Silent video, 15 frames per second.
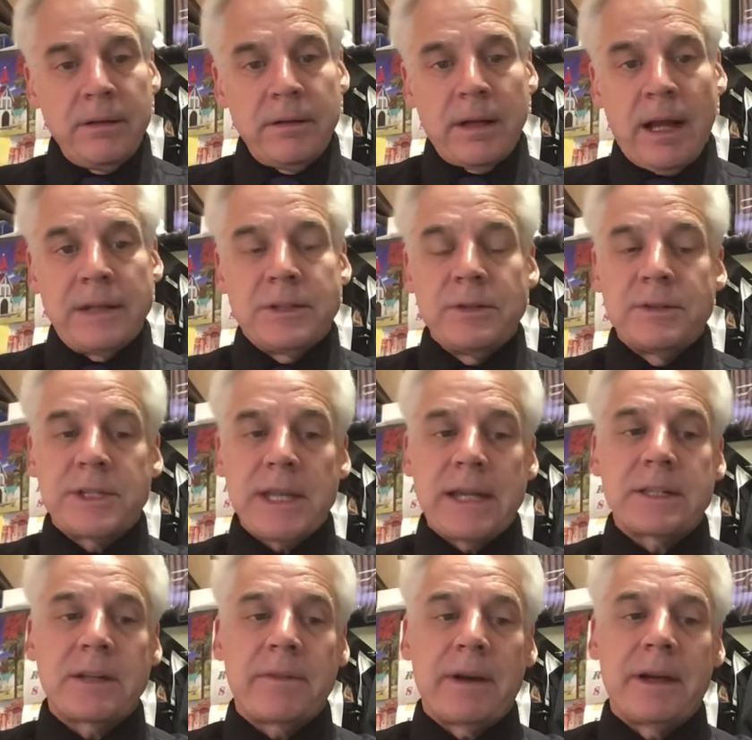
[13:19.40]
I do
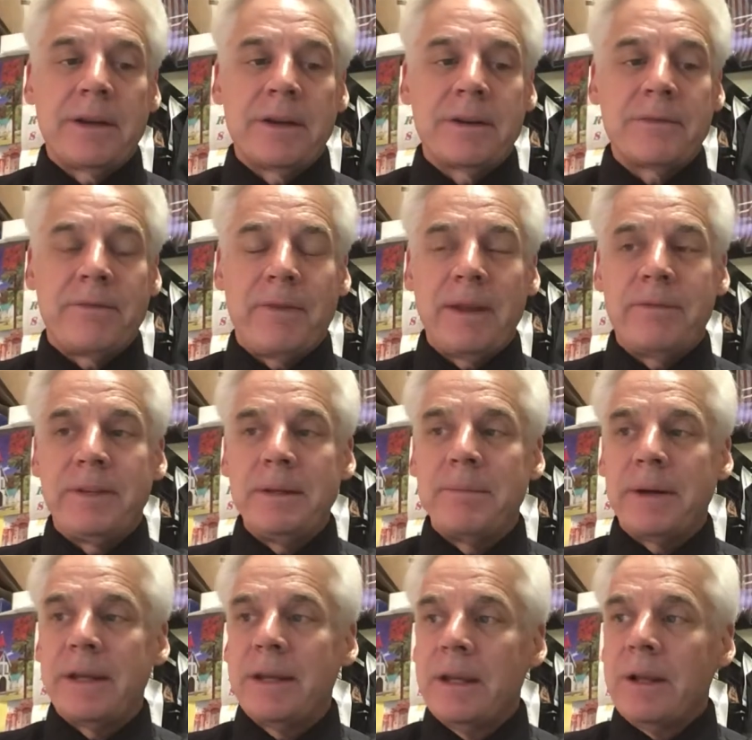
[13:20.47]
sets of 150,
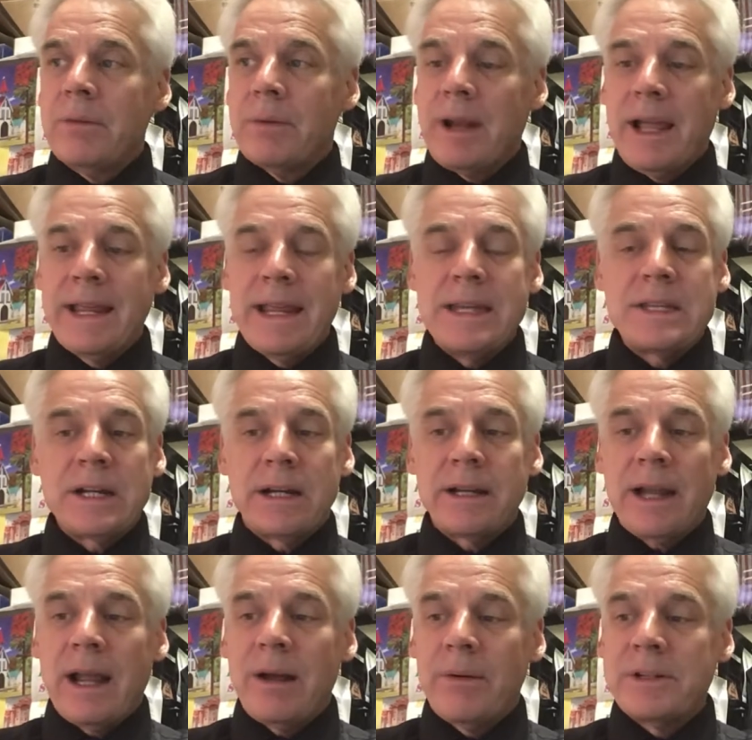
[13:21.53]
but when I get
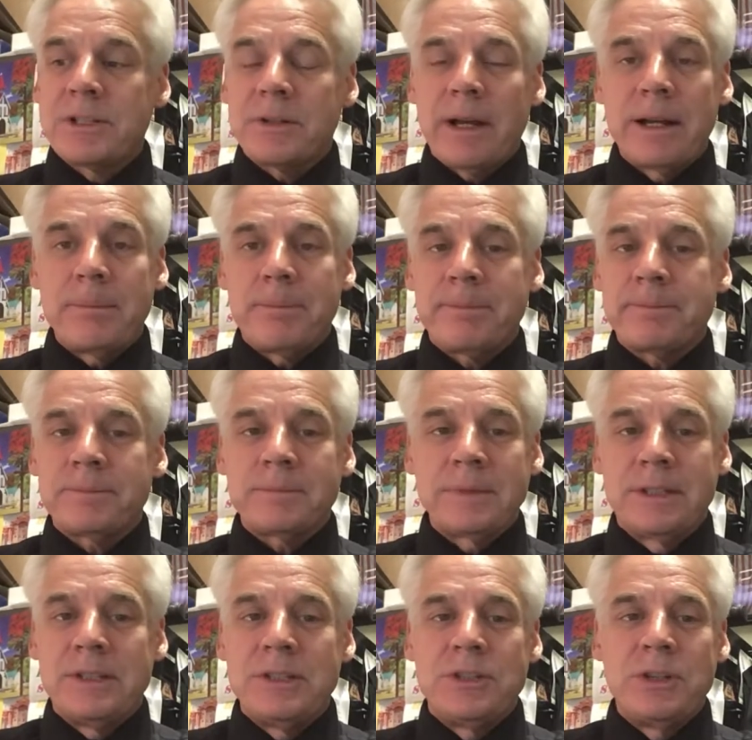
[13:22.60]
done, I always try to
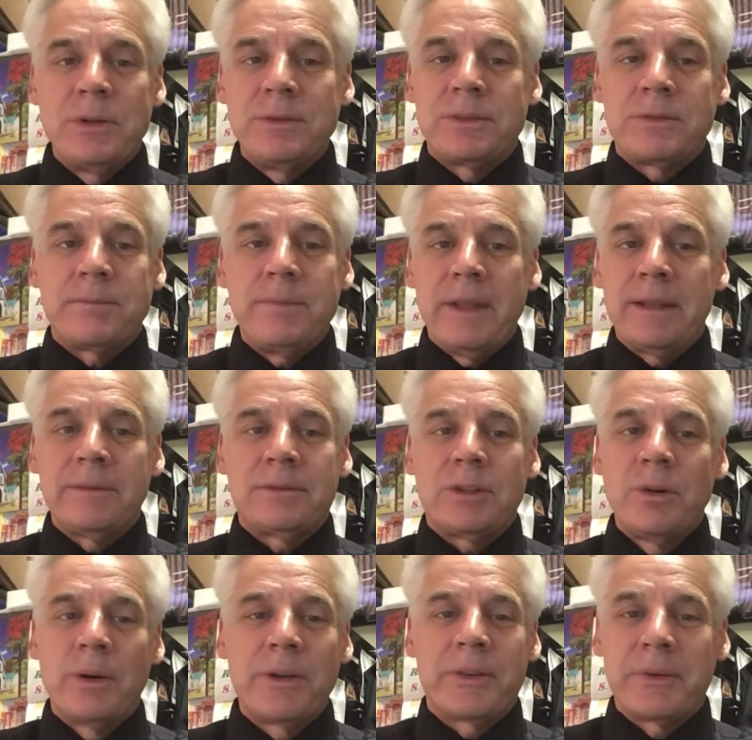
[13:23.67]
do it
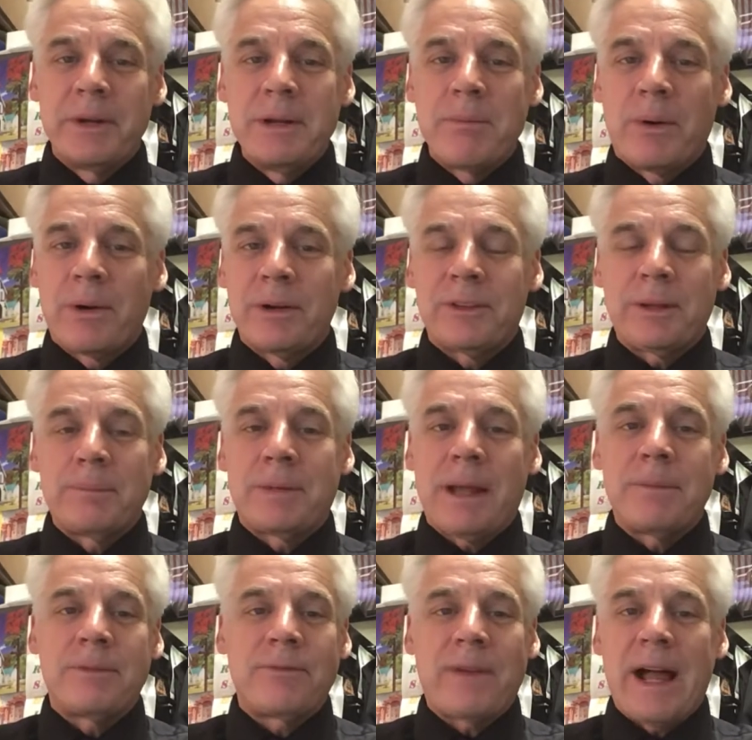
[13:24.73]
2 or 3 more,
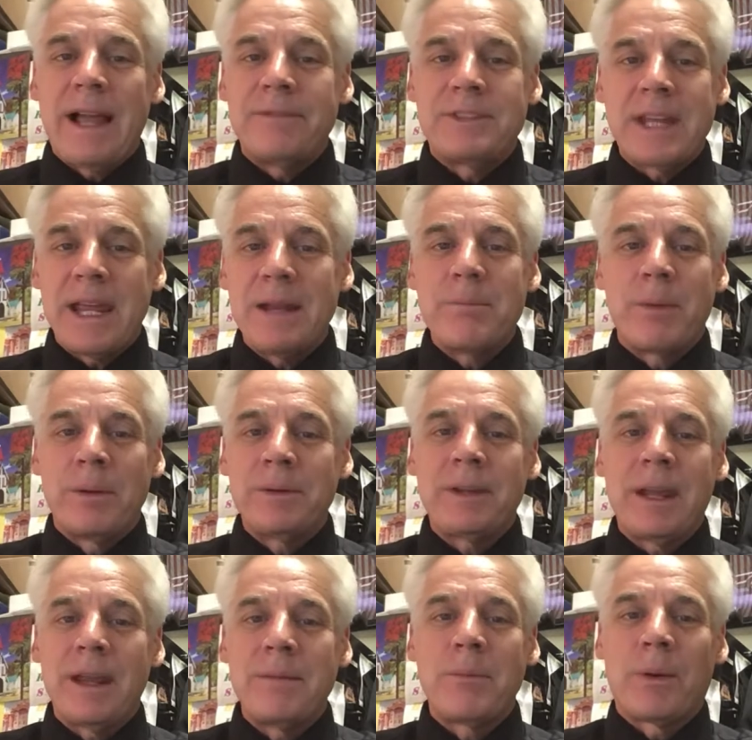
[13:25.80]
sometimes 5,
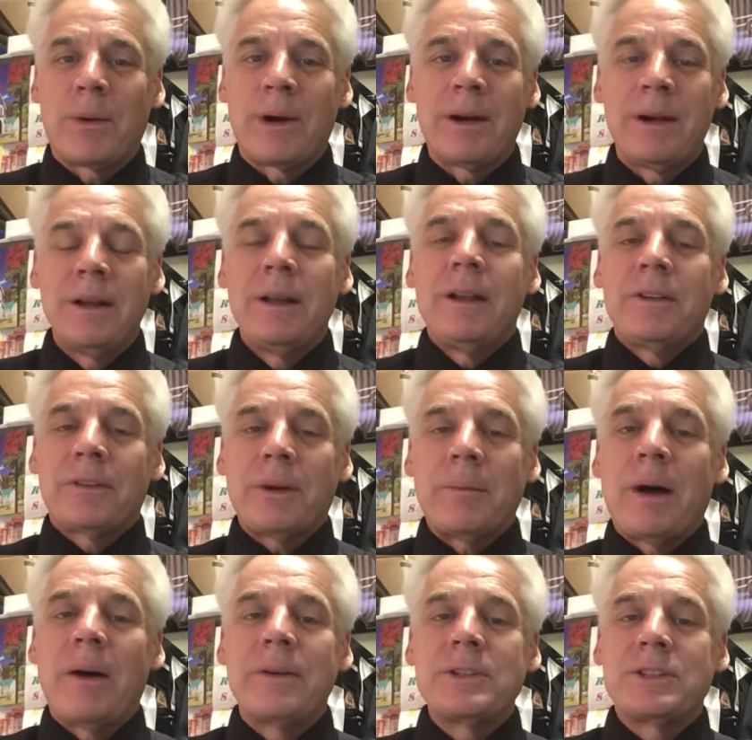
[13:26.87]
10 more. So
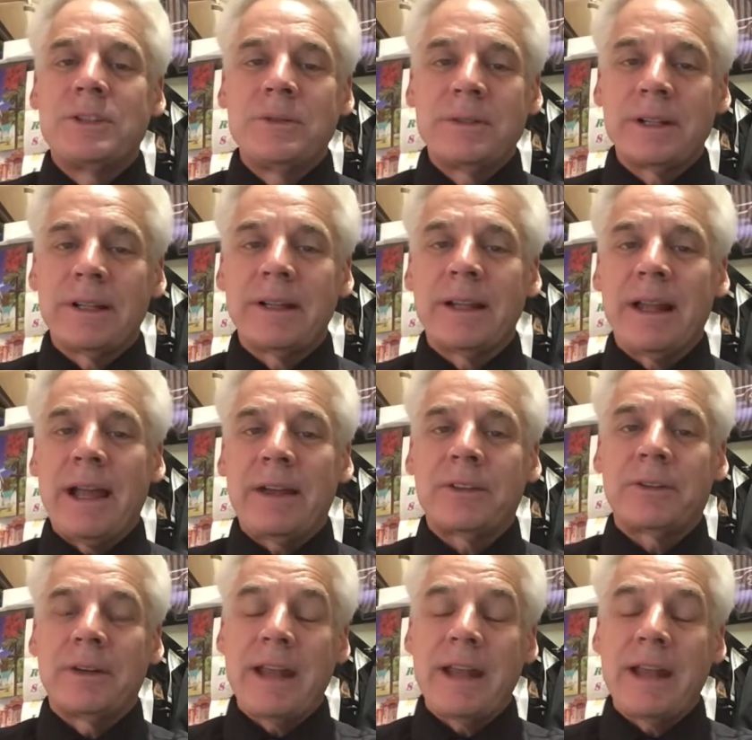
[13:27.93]
I'm always doing a little extra.